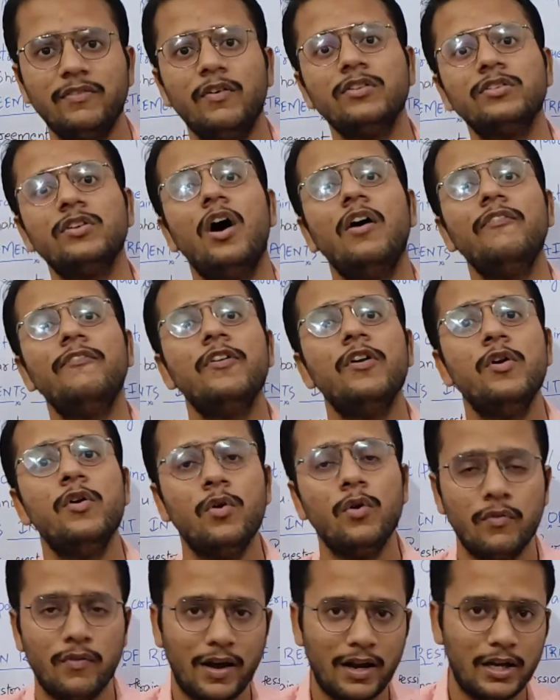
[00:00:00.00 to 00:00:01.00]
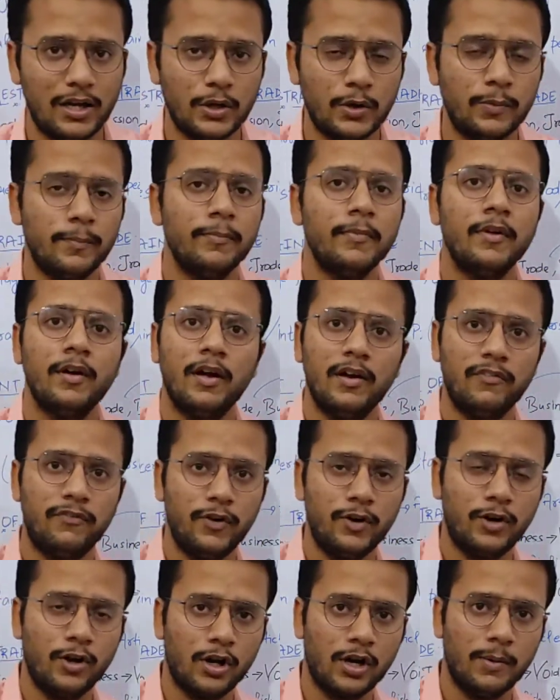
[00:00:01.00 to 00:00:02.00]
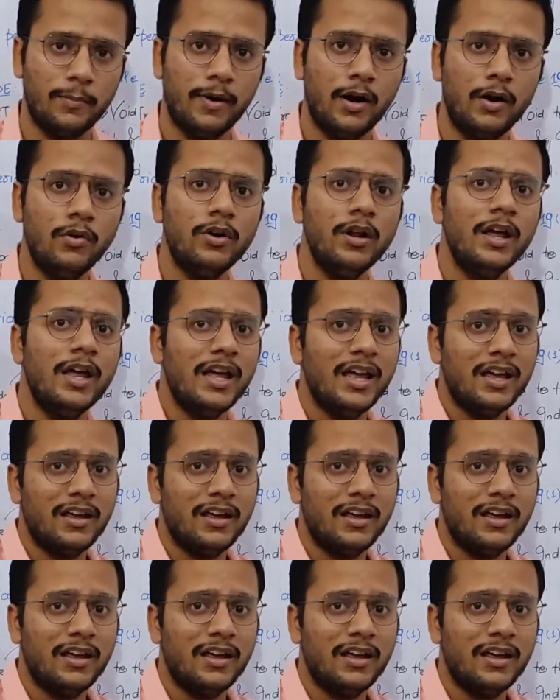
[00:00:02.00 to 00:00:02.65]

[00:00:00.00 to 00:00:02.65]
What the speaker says: was of no value if we talk about